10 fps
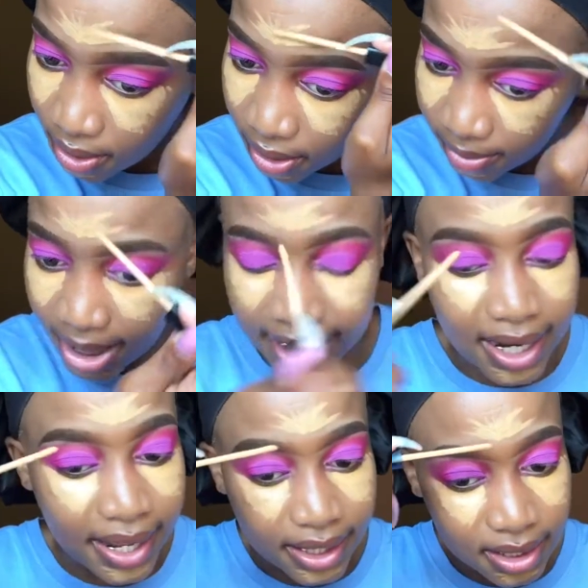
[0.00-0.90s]
on my
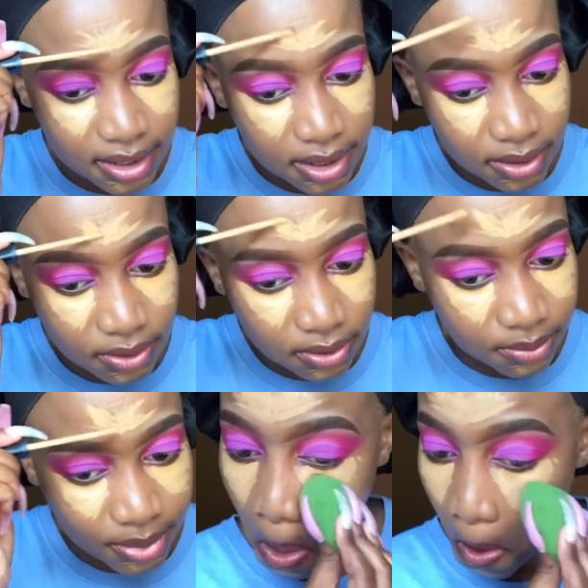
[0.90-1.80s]
clients, you
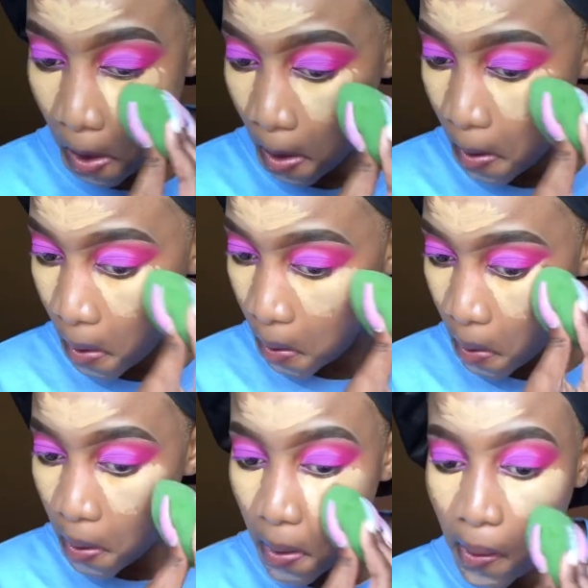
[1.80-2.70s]
know.
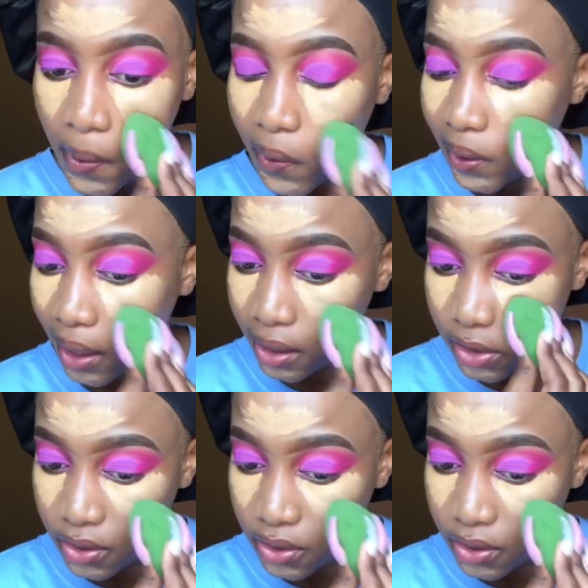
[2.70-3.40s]
Okay,